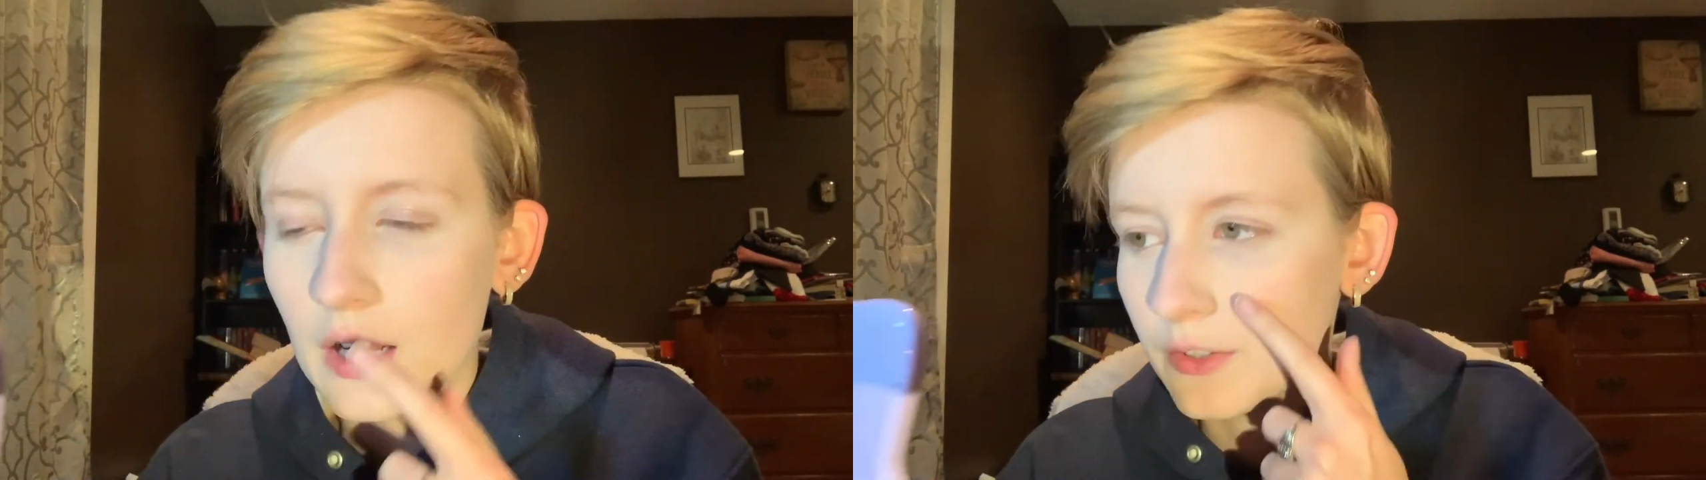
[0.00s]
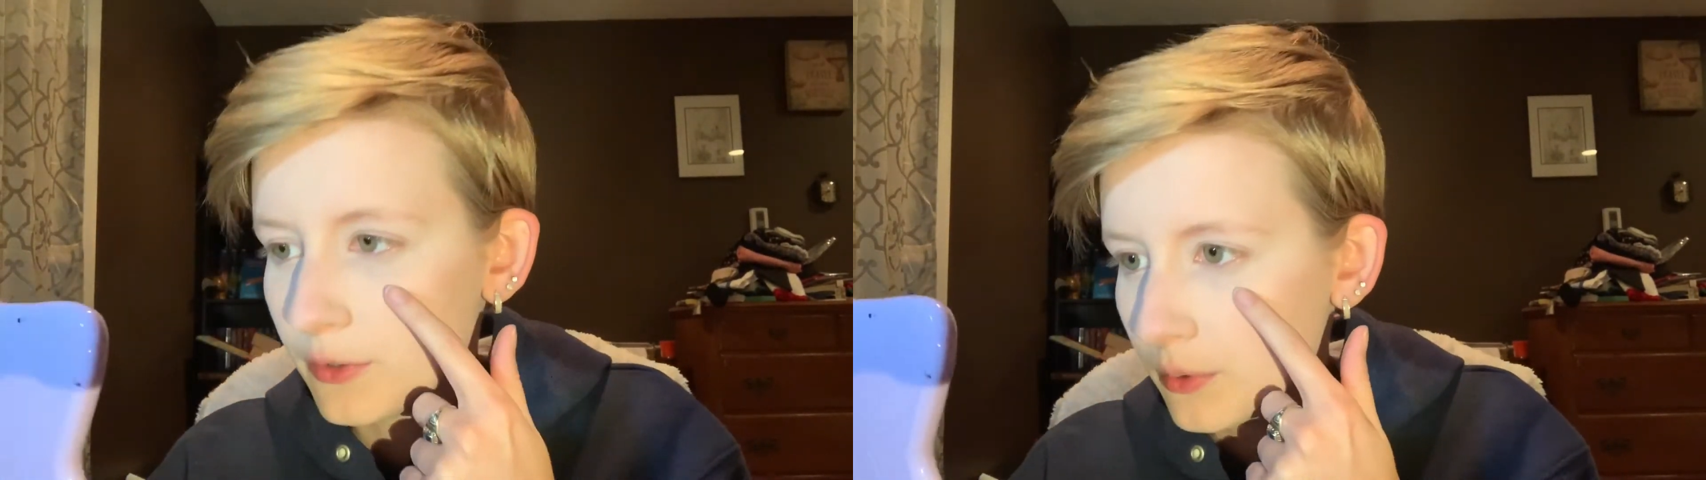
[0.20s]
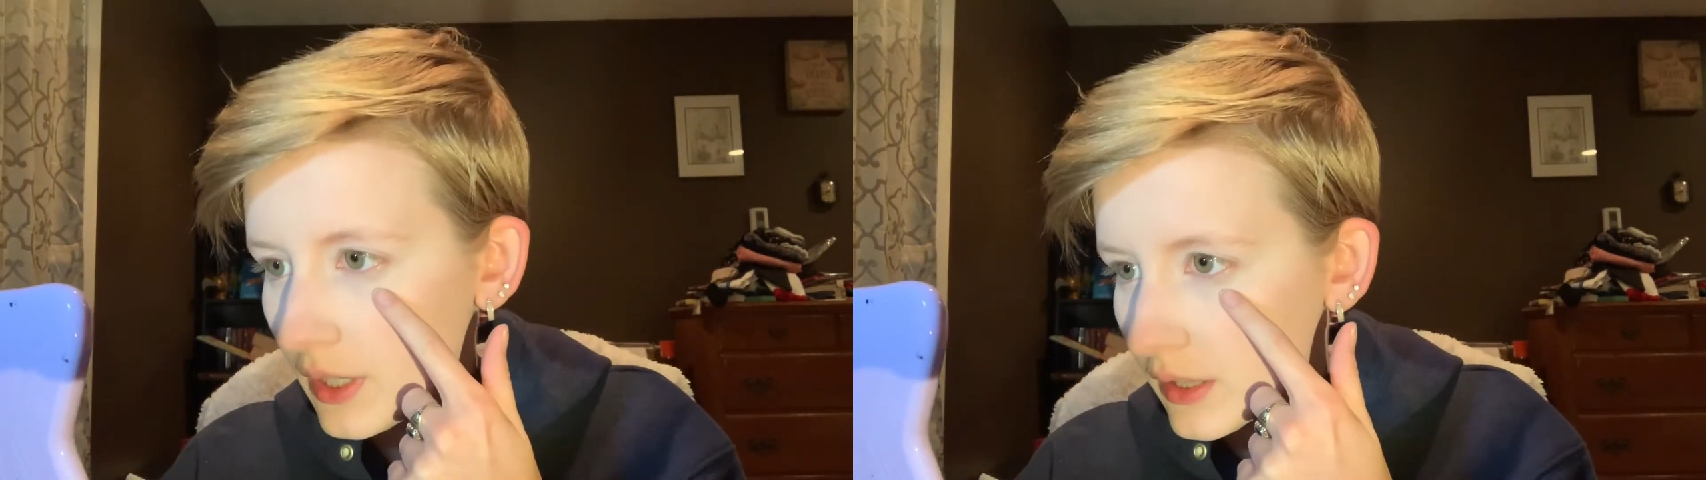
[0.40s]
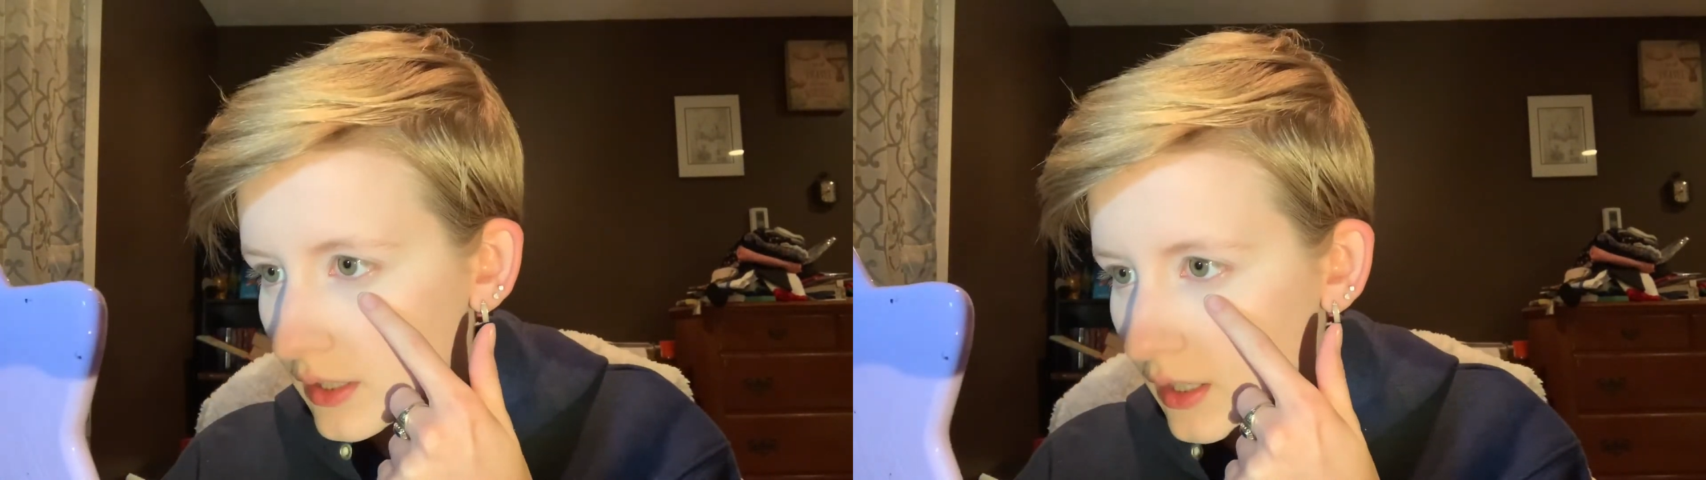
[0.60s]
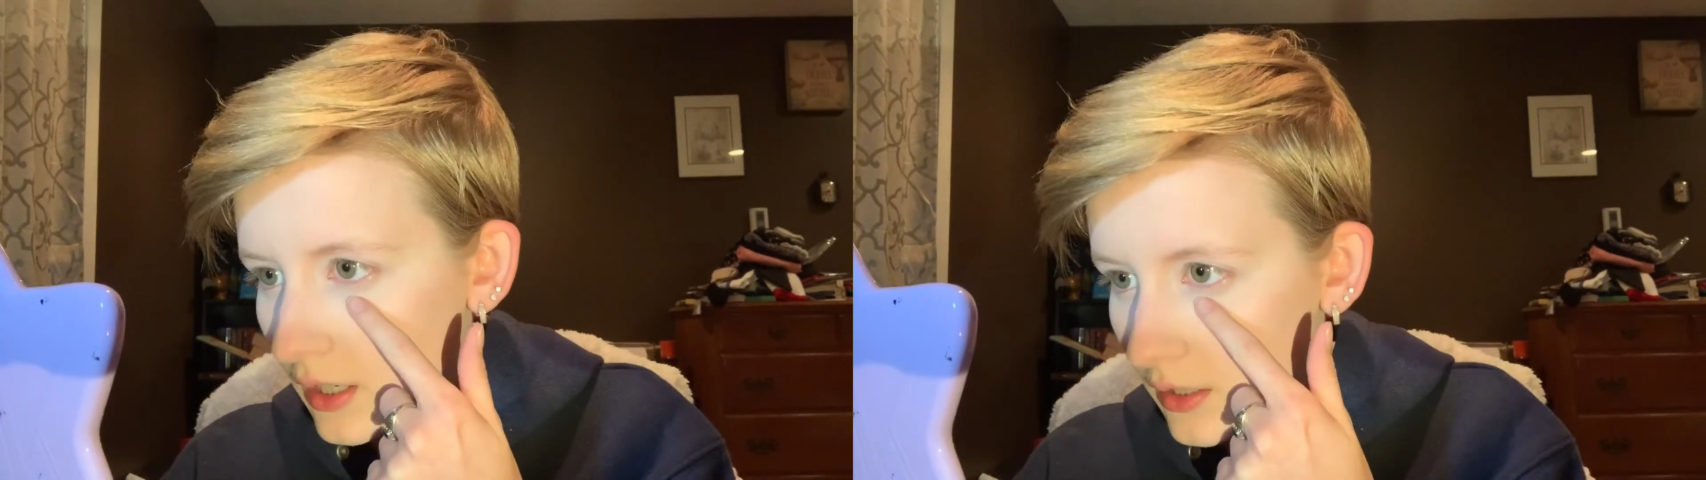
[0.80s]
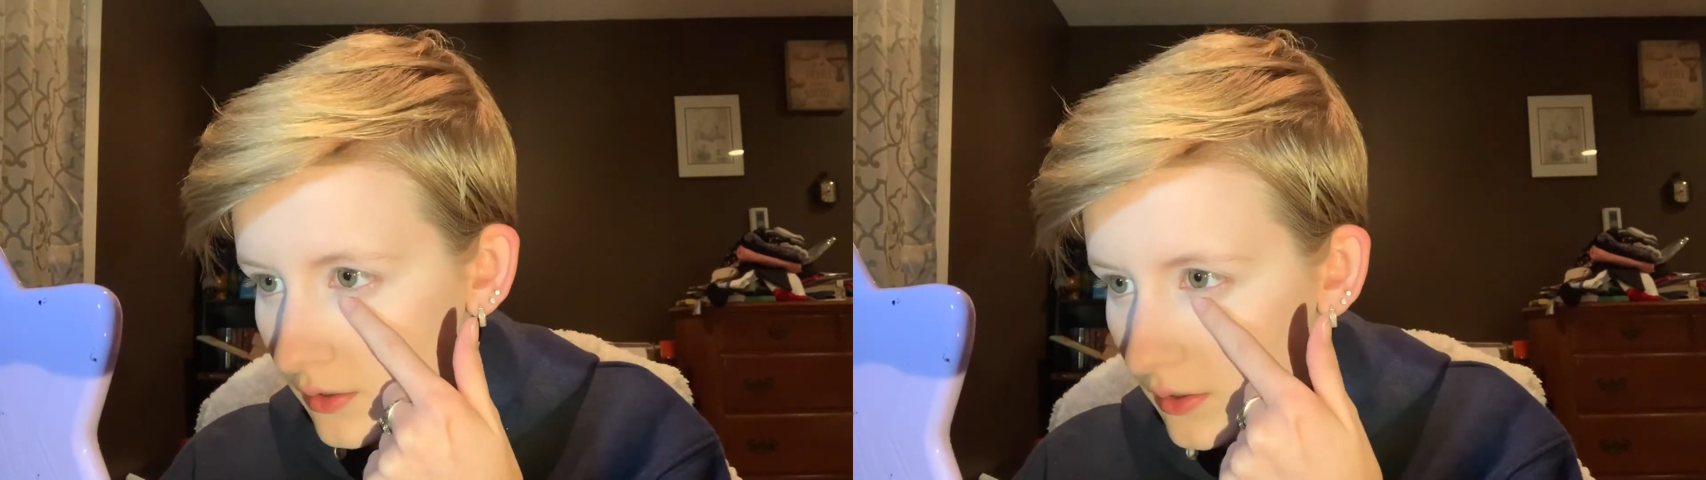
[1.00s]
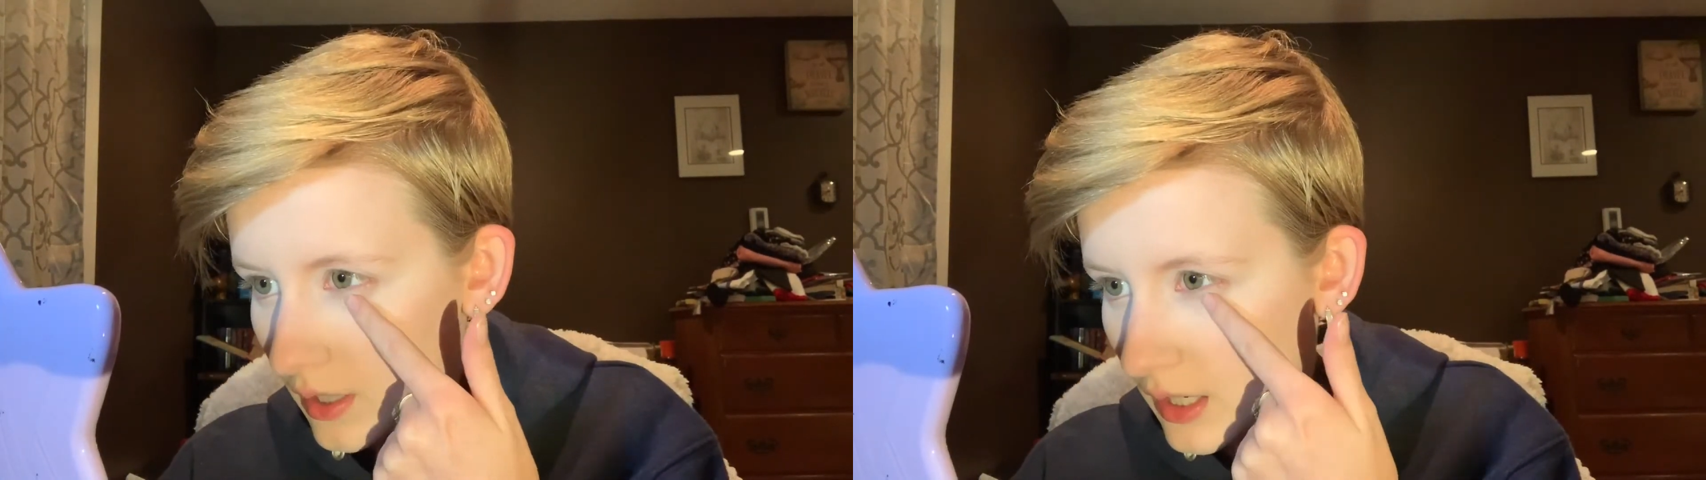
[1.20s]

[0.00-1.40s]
I do like the under